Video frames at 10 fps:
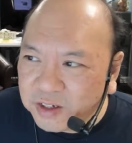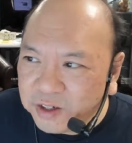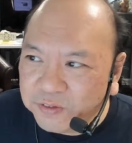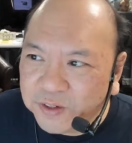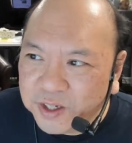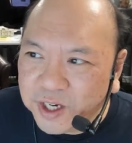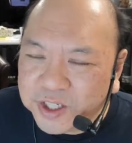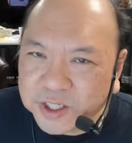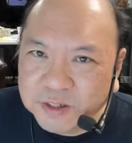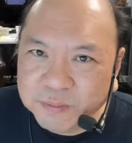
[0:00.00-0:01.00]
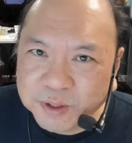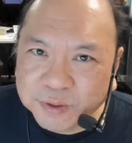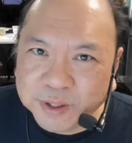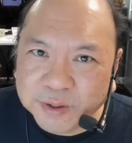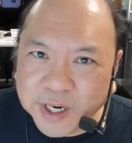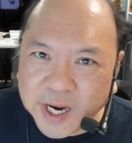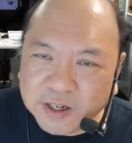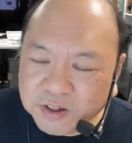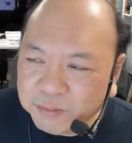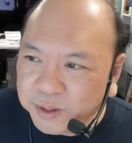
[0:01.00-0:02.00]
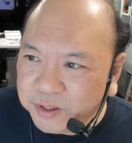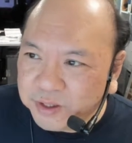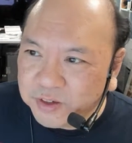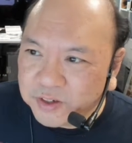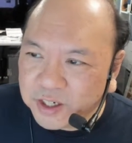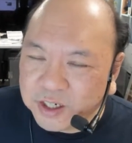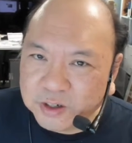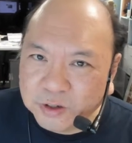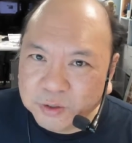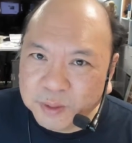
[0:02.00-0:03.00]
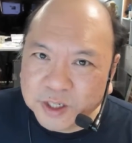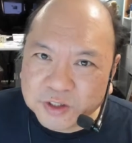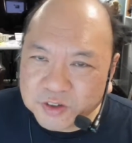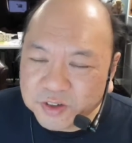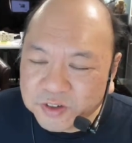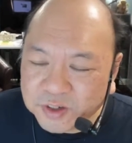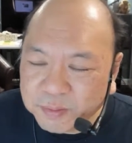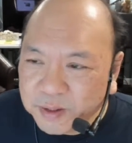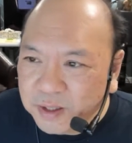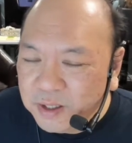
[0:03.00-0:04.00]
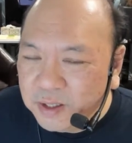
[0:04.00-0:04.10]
notification between React components and our own module system,